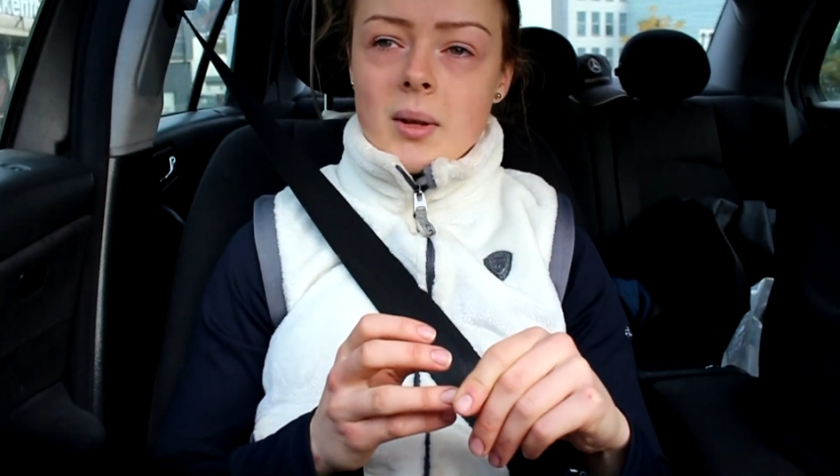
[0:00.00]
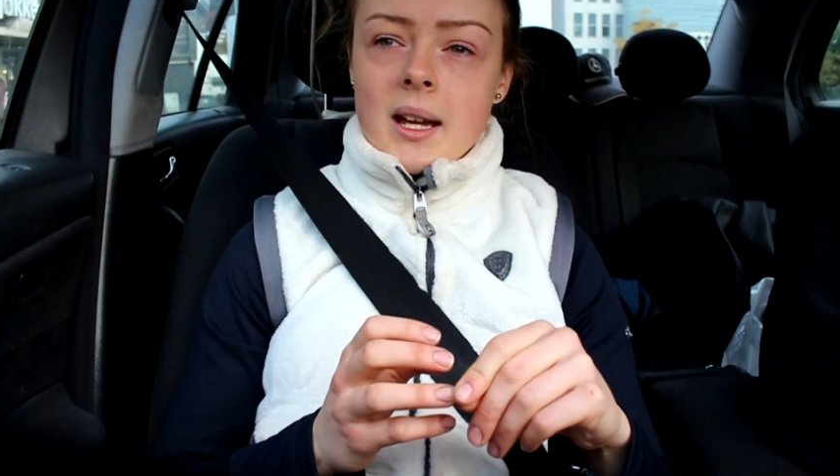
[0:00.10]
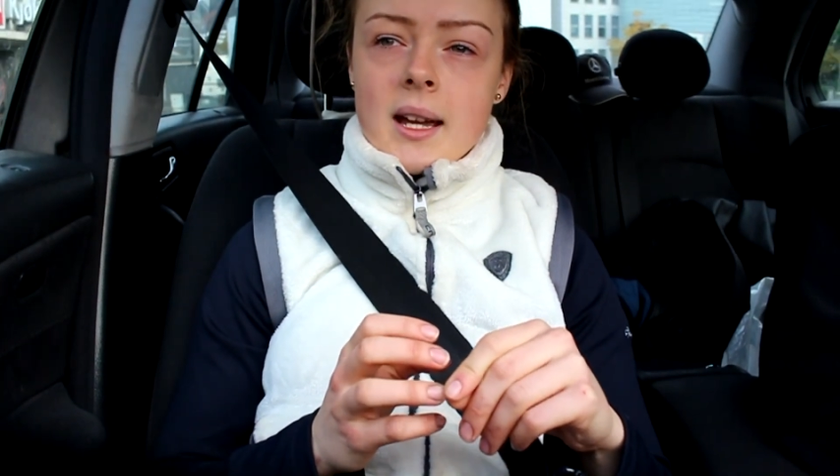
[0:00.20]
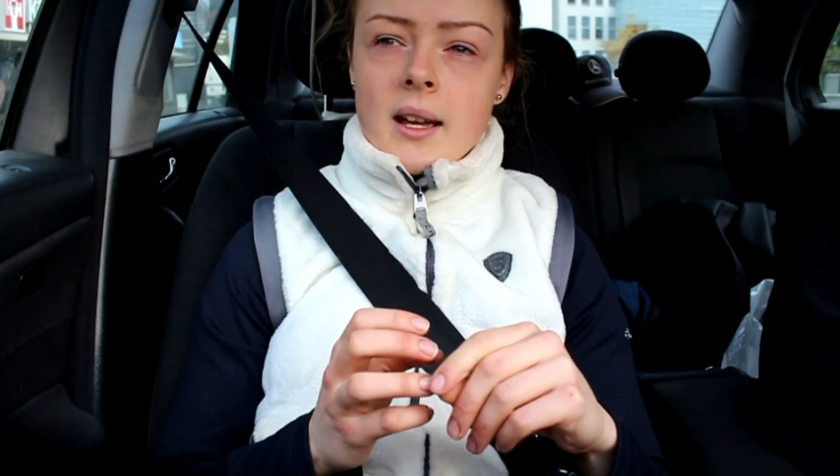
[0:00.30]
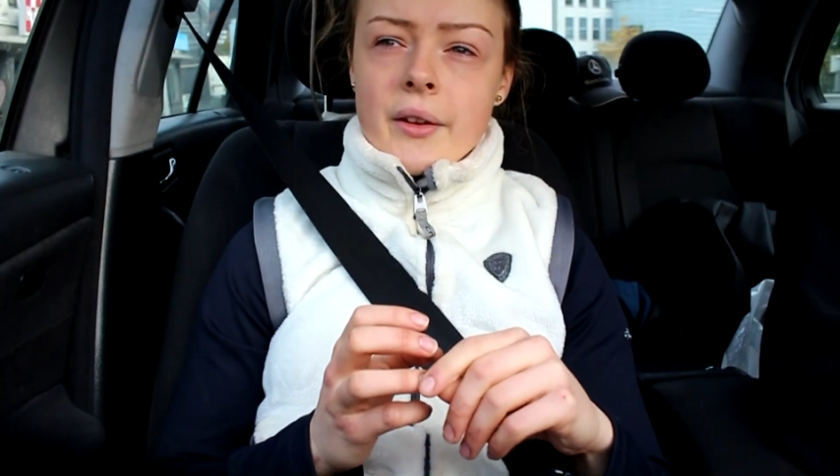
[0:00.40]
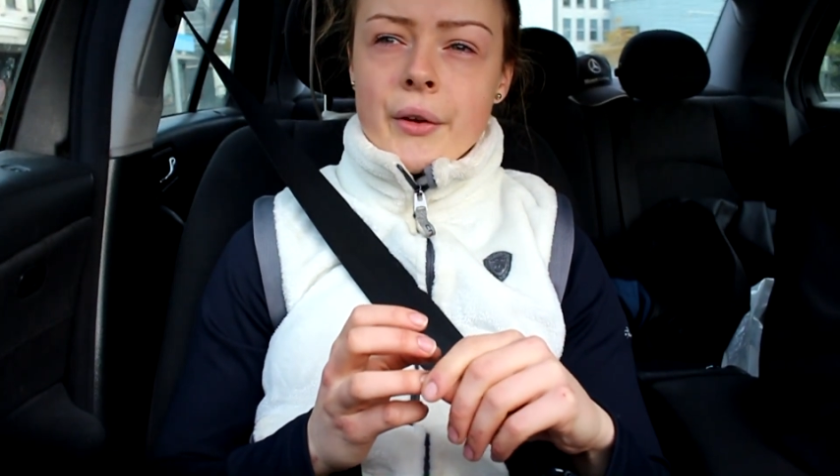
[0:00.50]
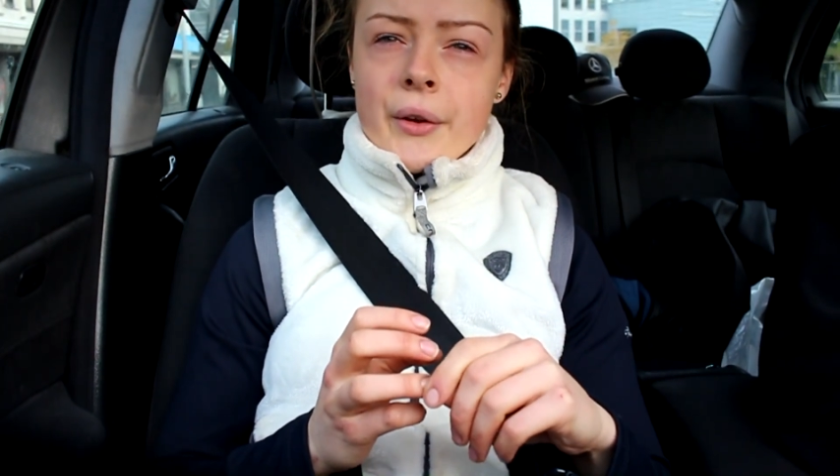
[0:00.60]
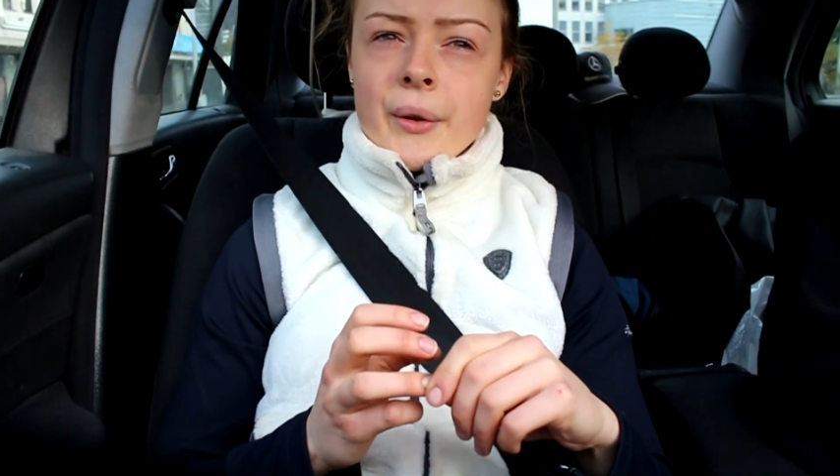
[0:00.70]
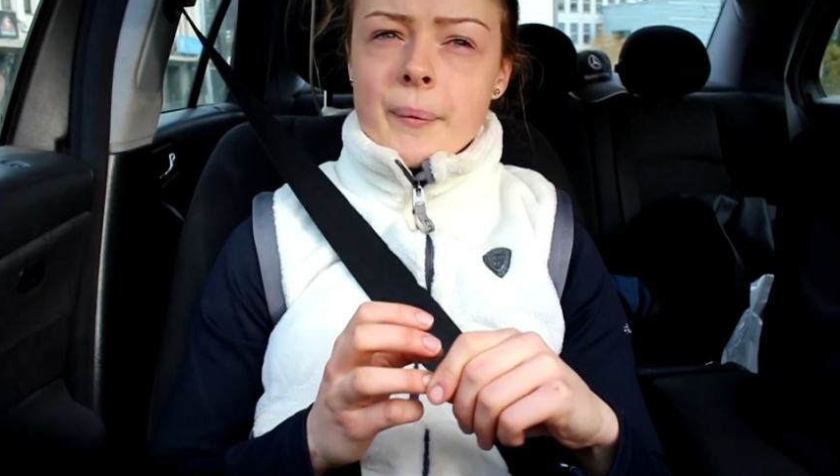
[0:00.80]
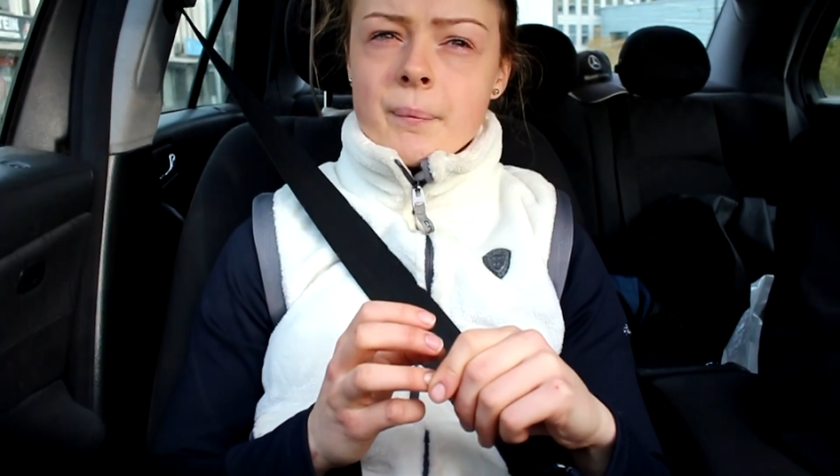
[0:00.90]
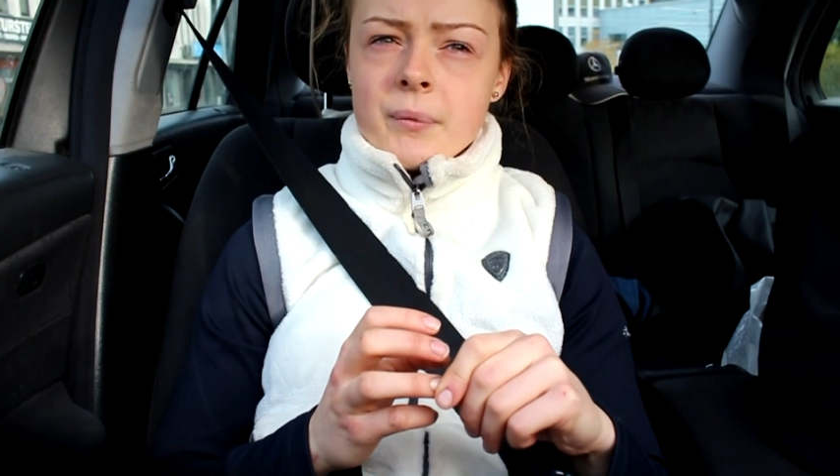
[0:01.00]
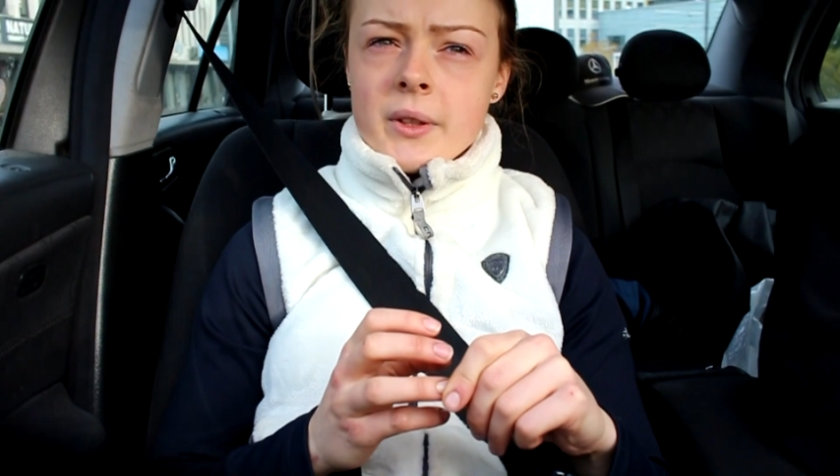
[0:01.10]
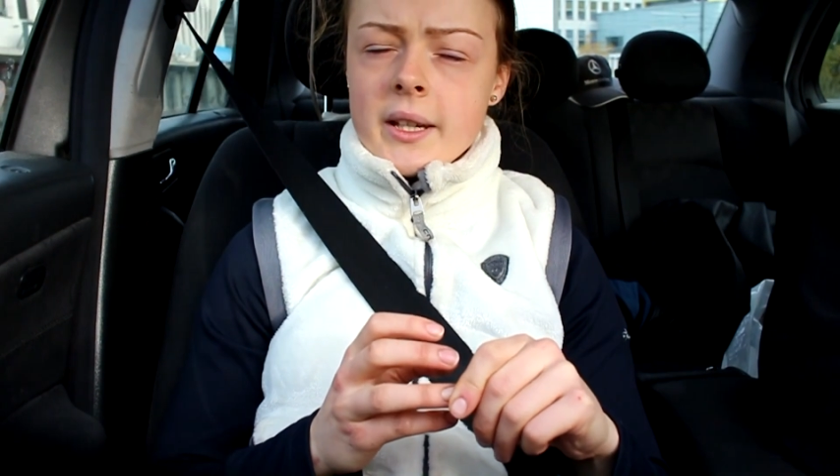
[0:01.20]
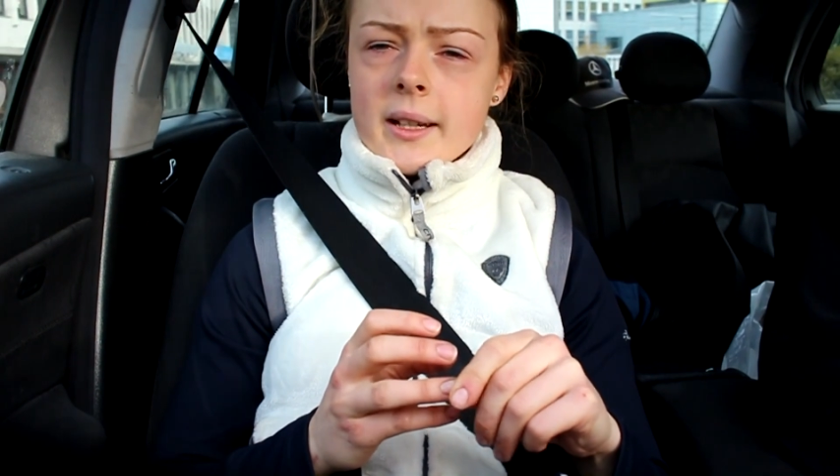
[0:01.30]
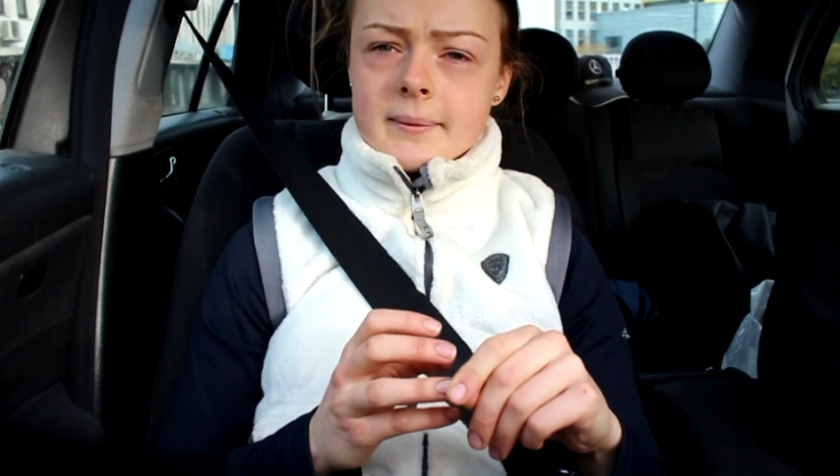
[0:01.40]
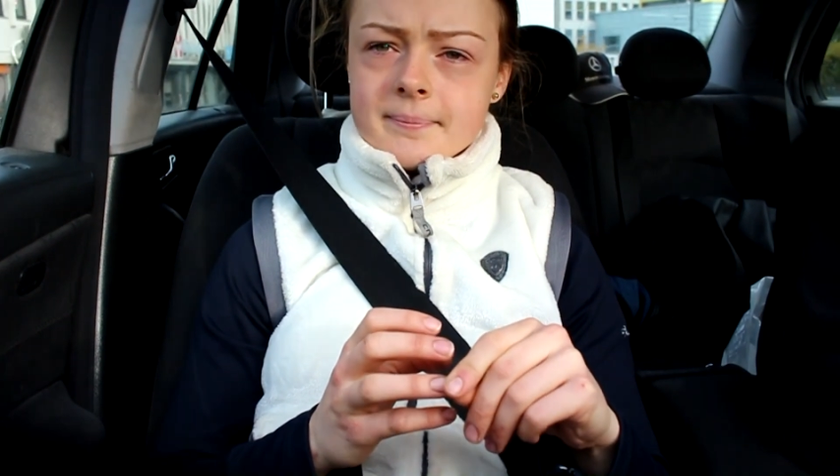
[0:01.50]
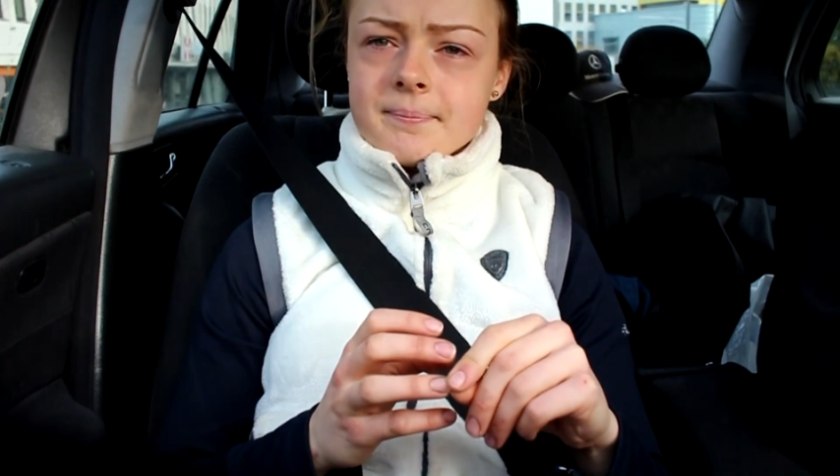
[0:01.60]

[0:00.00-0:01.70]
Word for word: and um, yeah.